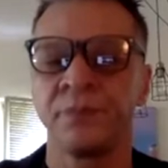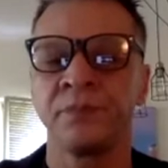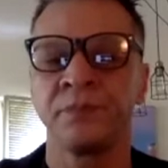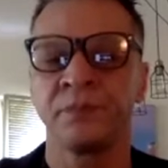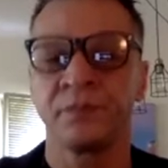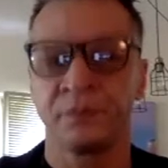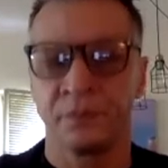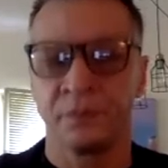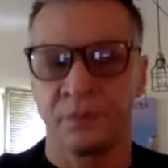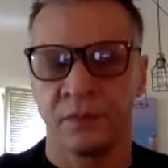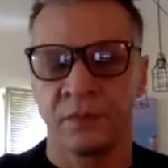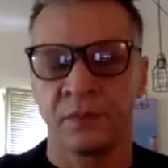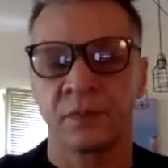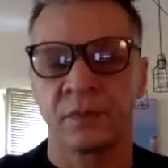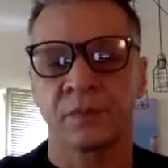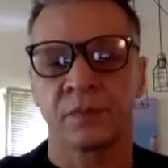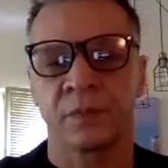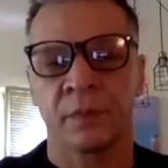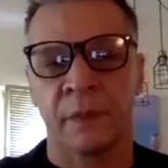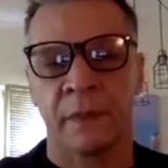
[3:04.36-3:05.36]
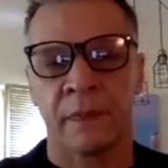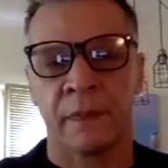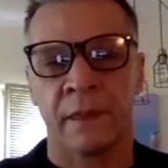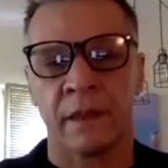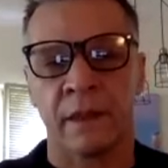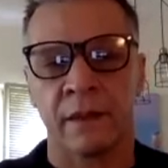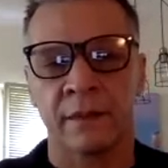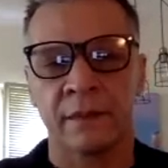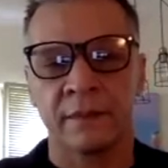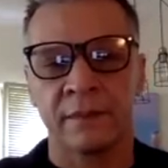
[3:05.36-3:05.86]

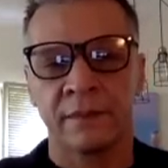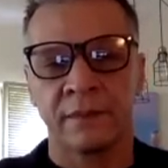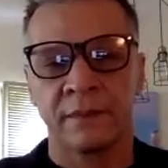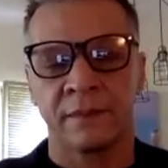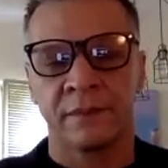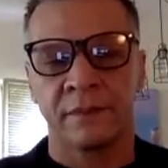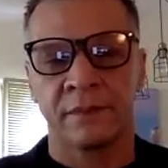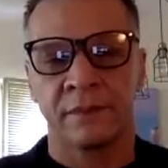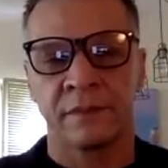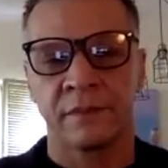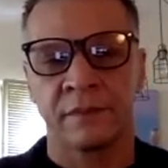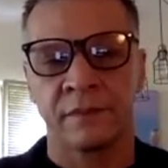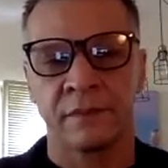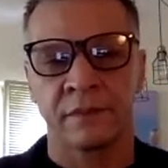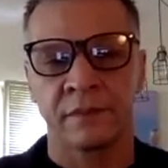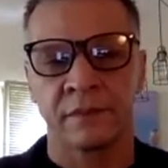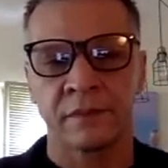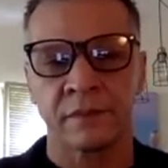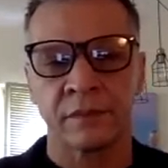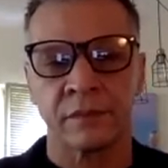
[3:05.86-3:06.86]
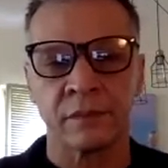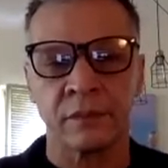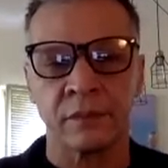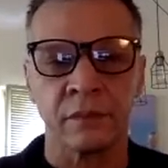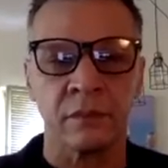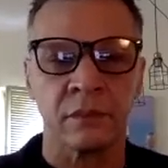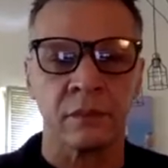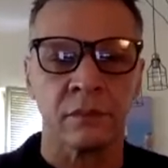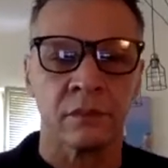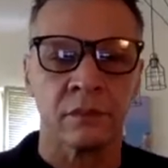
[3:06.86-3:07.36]

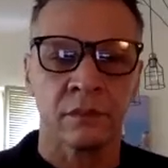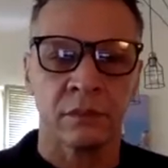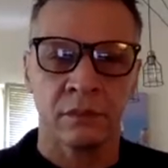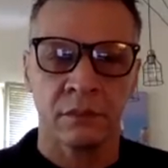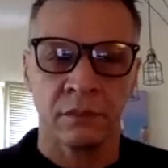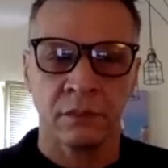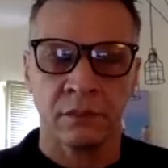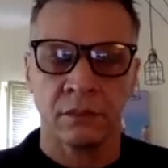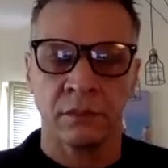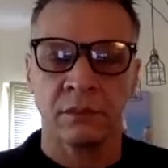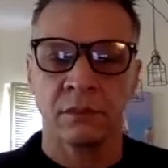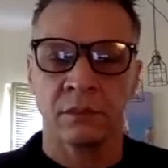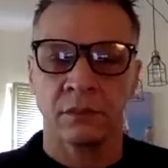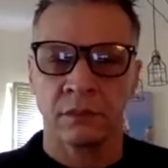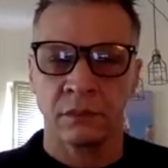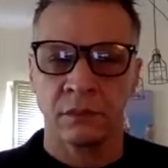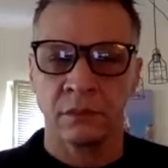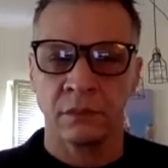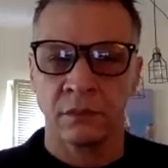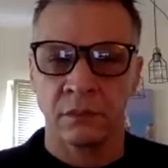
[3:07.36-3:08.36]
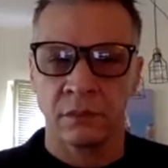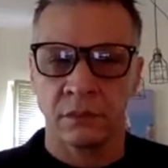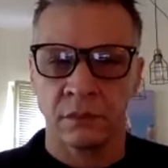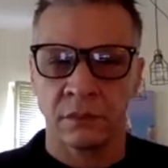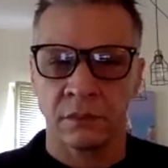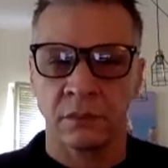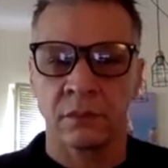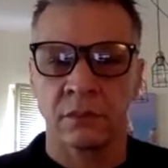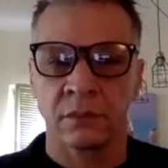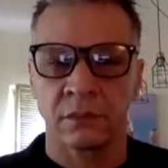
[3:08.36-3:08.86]

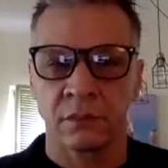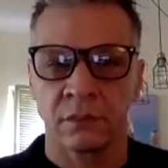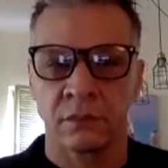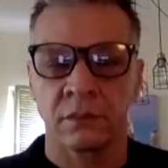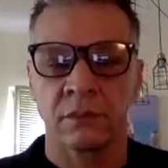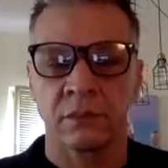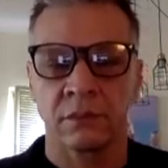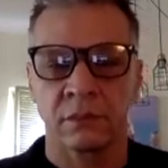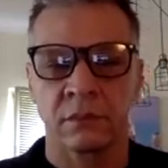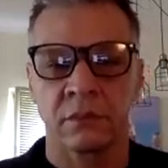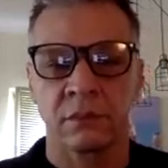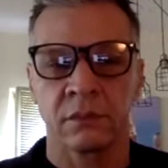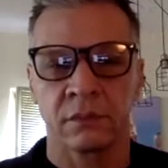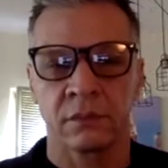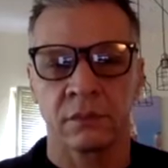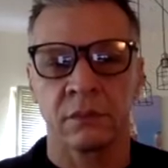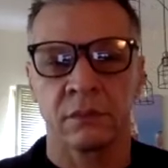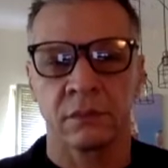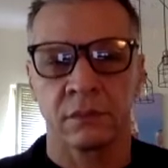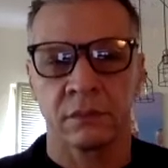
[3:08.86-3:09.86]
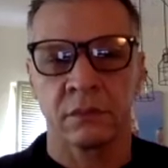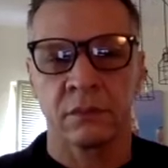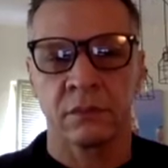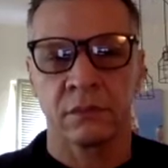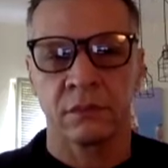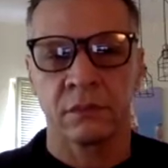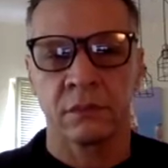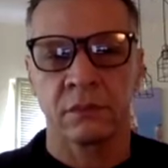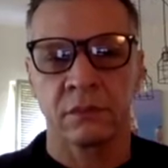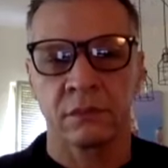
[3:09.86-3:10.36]

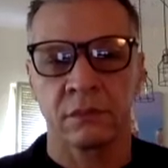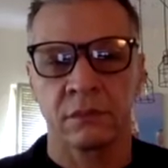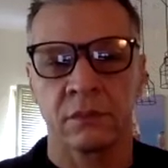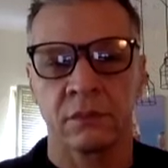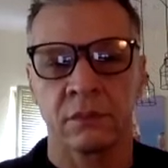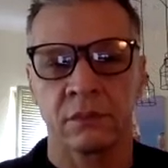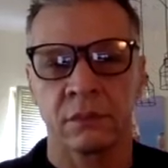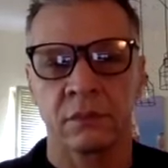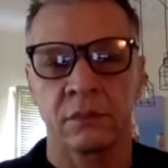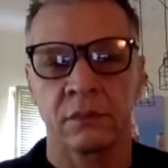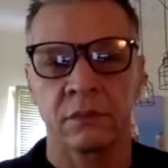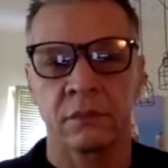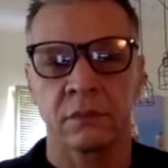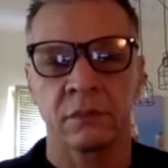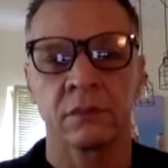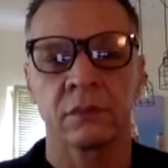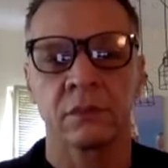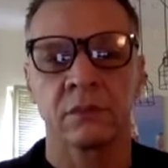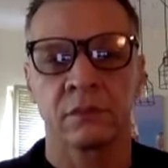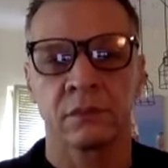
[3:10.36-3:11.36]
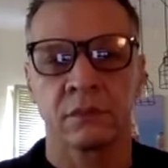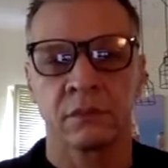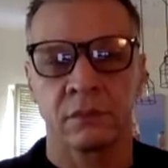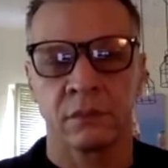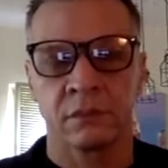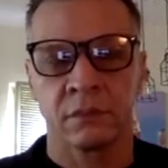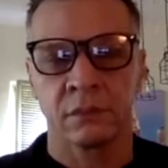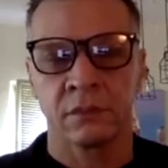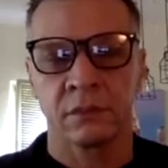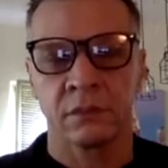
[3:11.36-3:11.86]

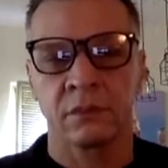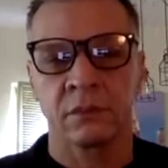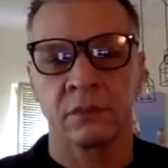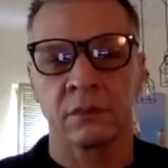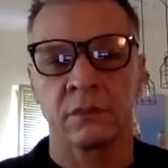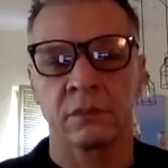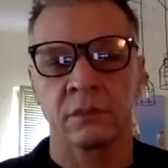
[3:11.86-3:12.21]
(not speaking)